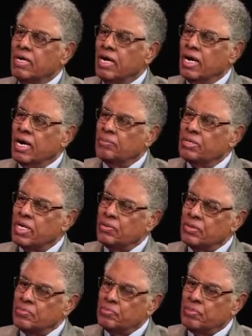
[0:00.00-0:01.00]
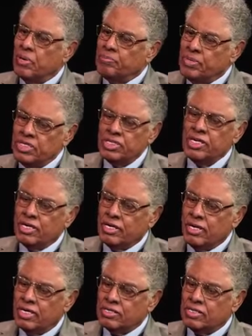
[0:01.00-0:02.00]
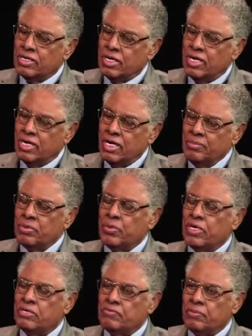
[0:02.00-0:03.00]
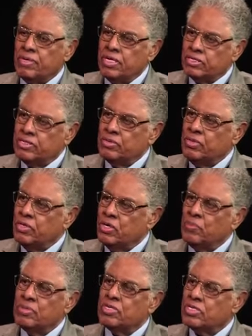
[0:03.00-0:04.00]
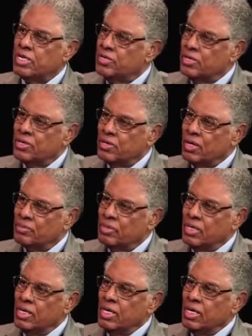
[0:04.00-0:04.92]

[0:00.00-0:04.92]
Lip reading: but they were pushing it against immigrants from Eastern Europe and Southern Europe,